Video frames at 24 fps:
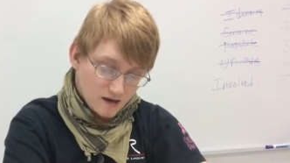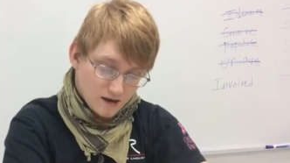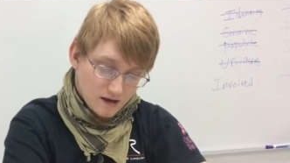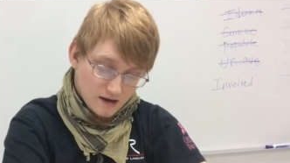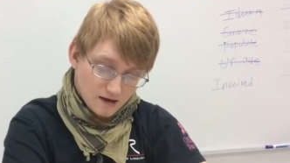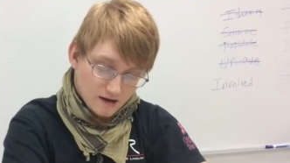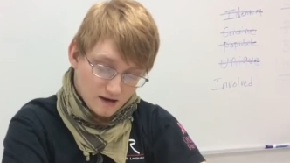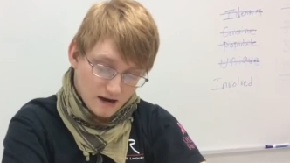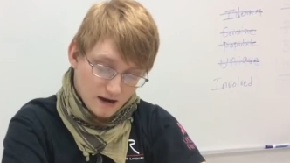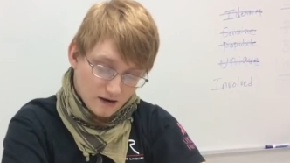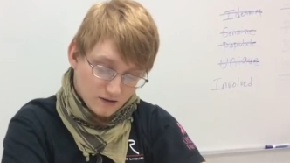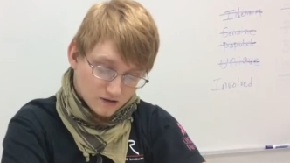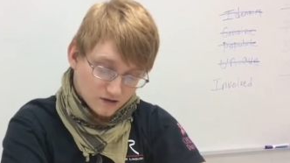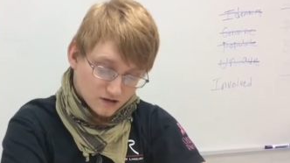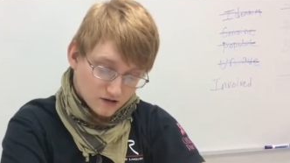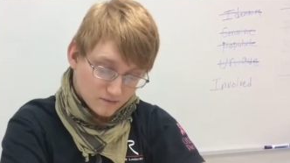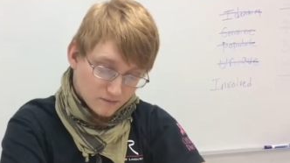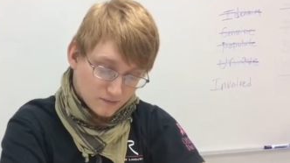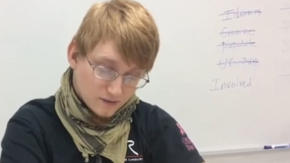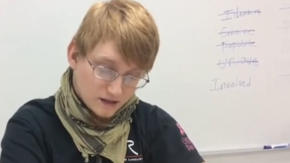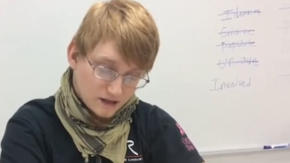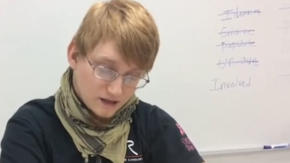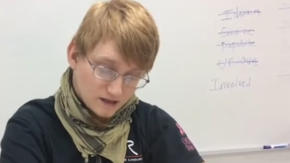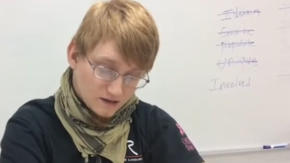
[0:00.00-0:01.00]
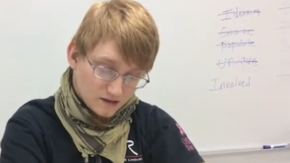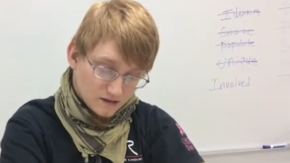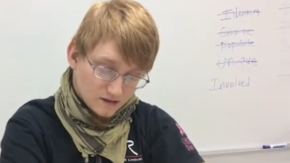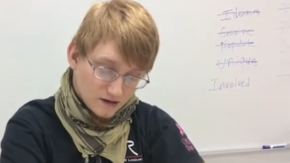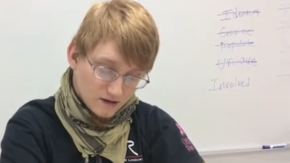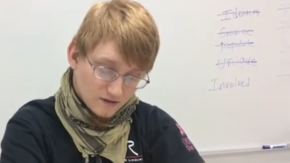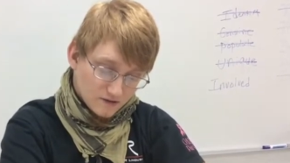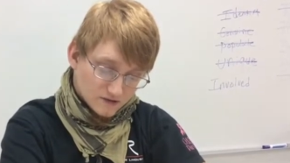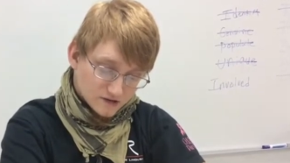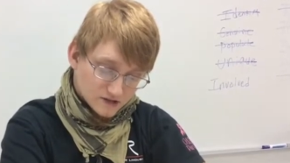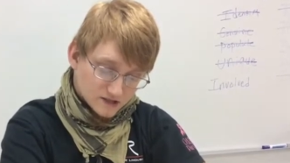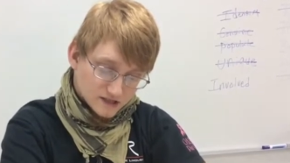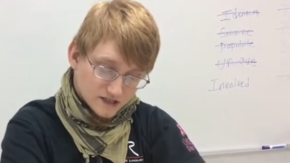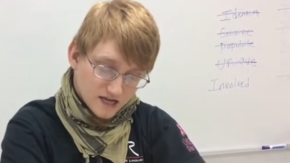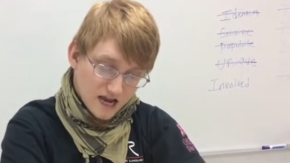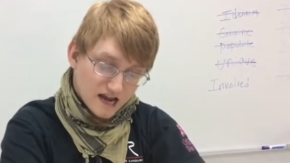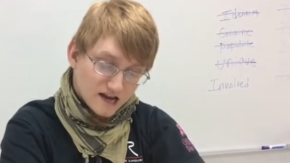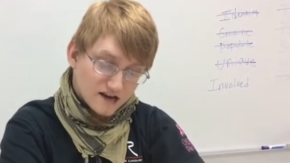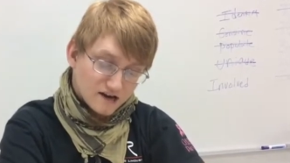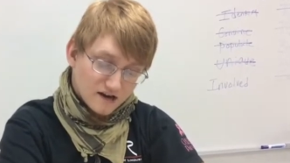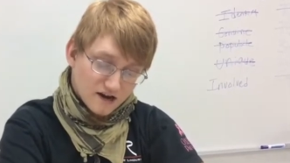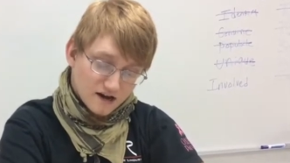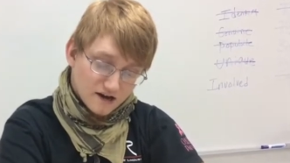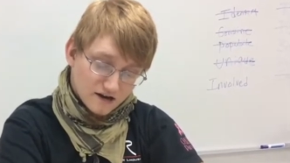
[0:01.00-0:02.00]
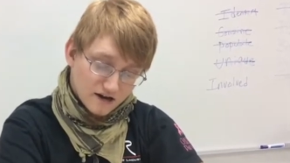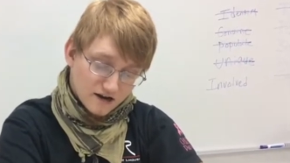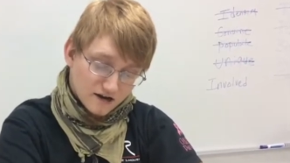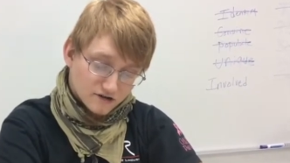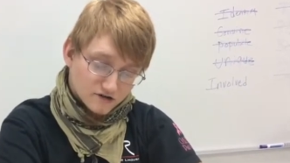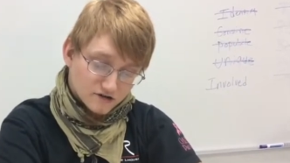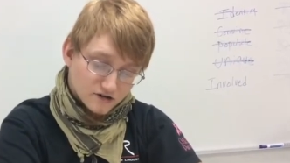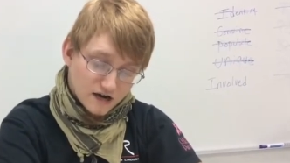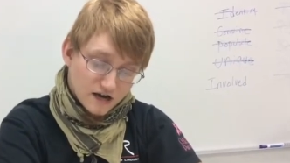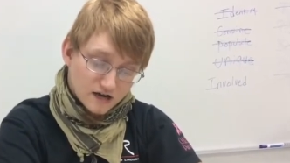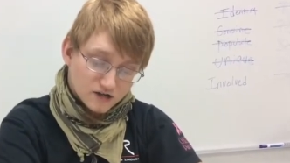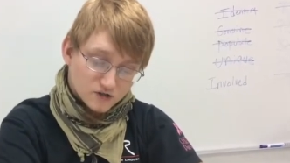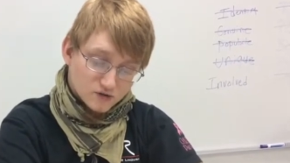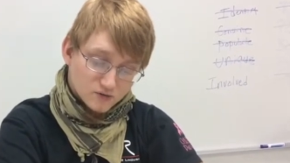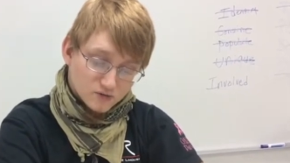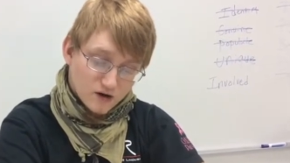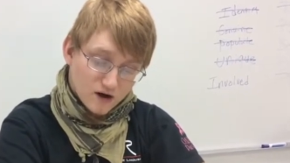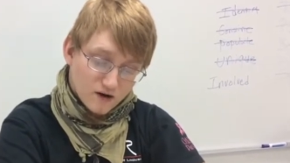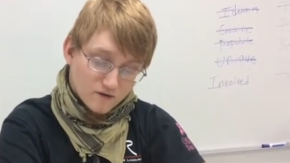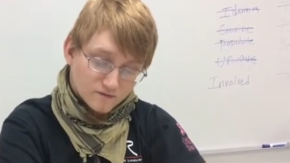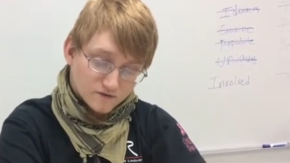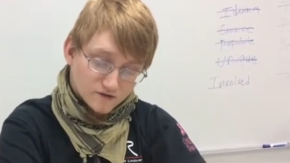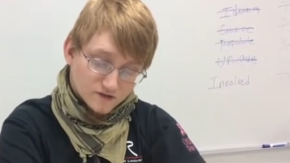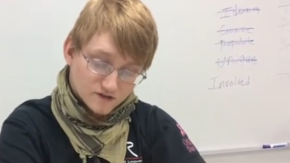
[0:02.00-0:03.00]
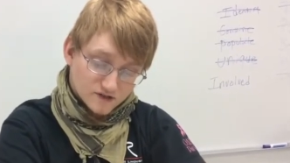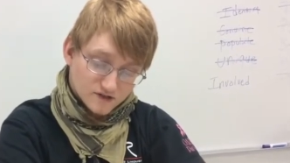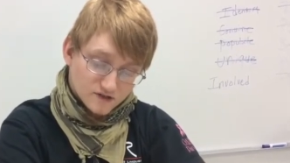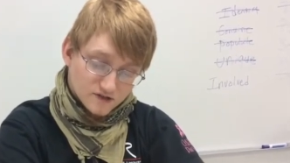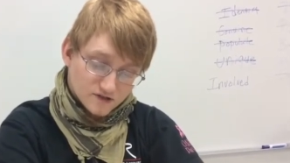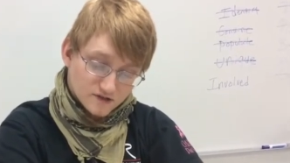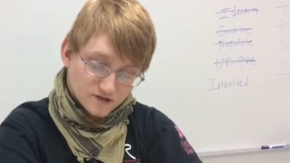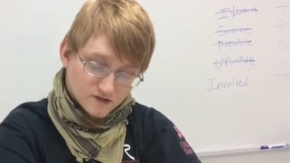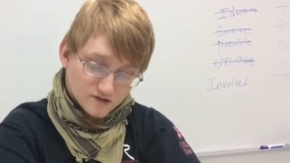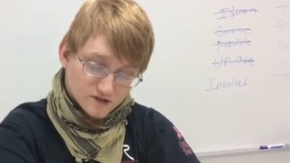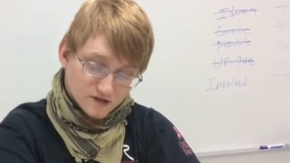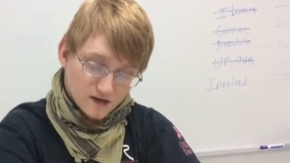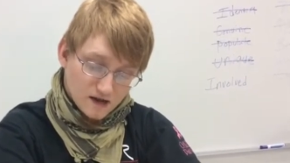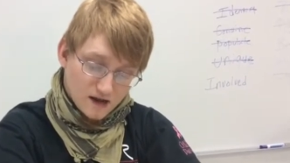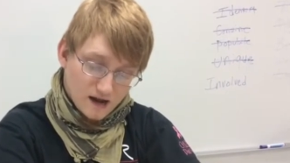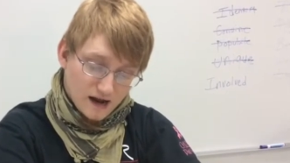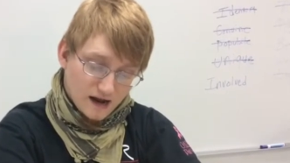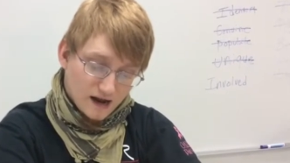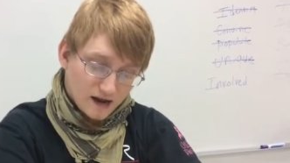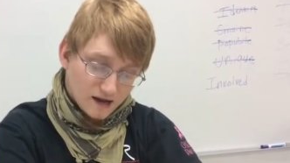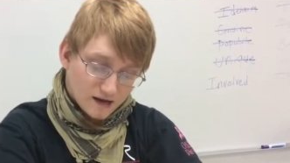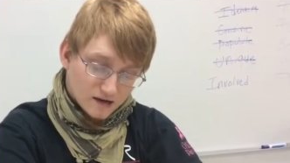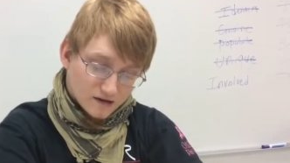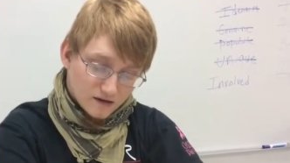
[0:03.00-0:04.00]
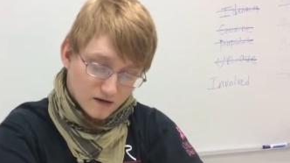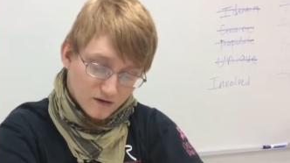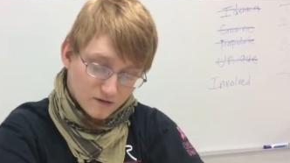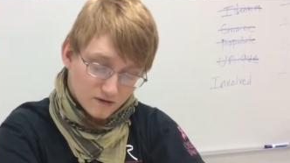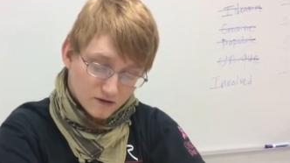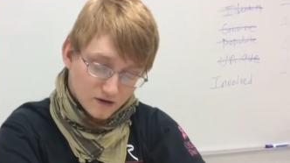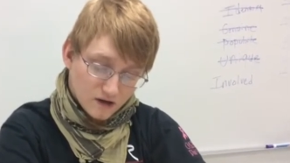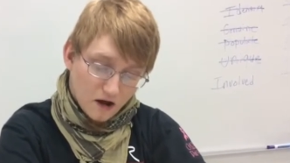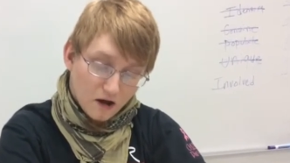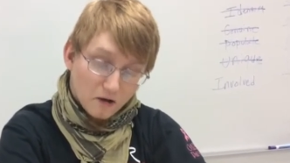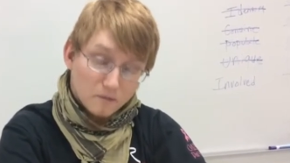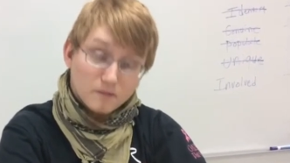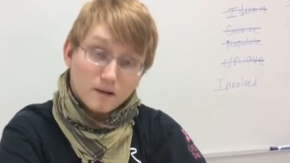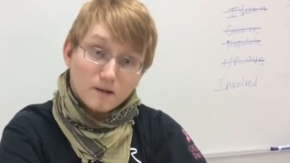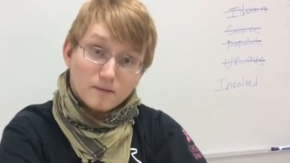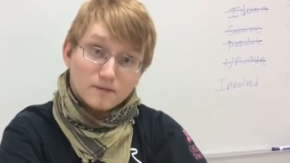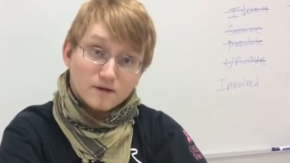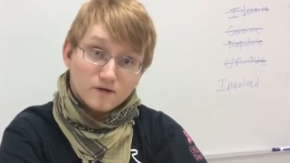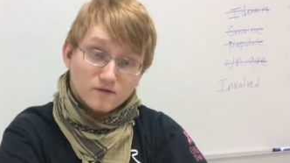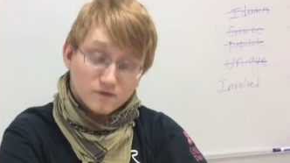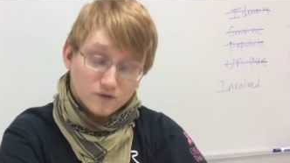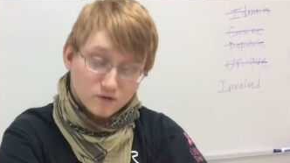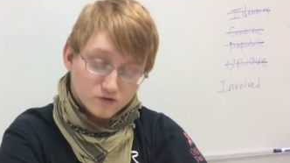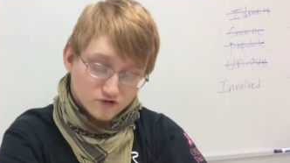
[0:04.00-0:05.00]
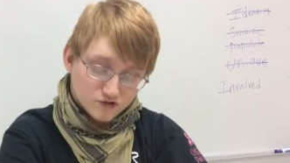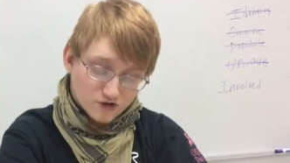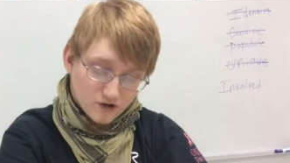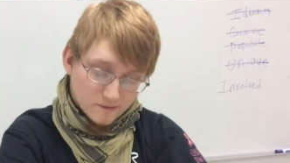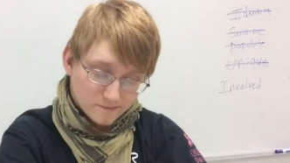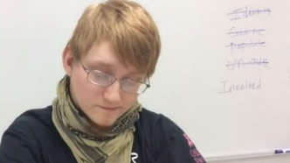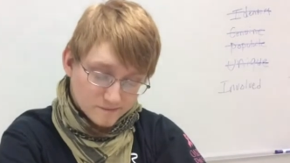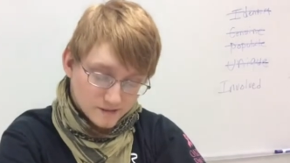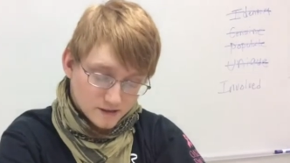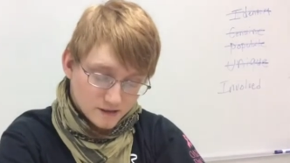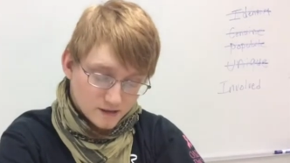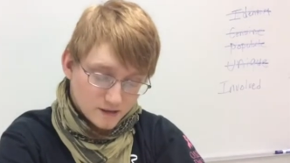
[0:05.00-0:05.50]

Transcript: and how to compete in the state and international conferences and of the upcoming field trip.